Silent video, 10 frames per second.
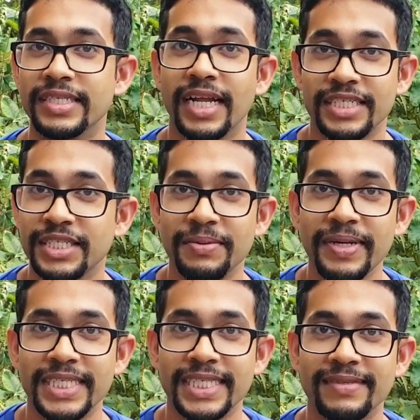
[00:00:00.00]
So that's just
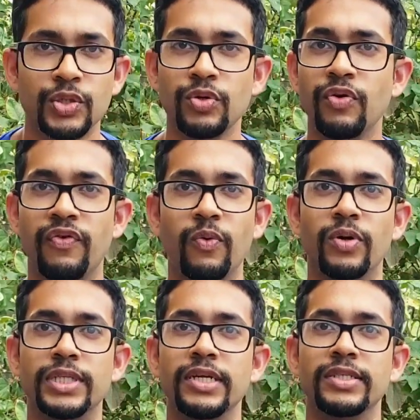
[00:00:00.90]
amazing. So don't
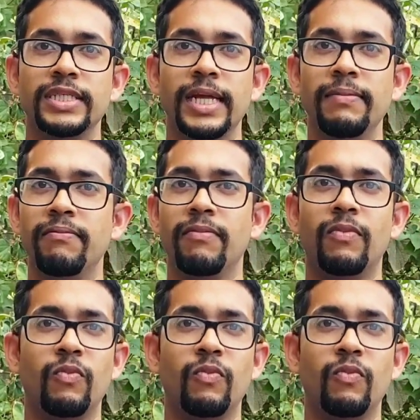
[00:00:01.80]
overwater your Seim.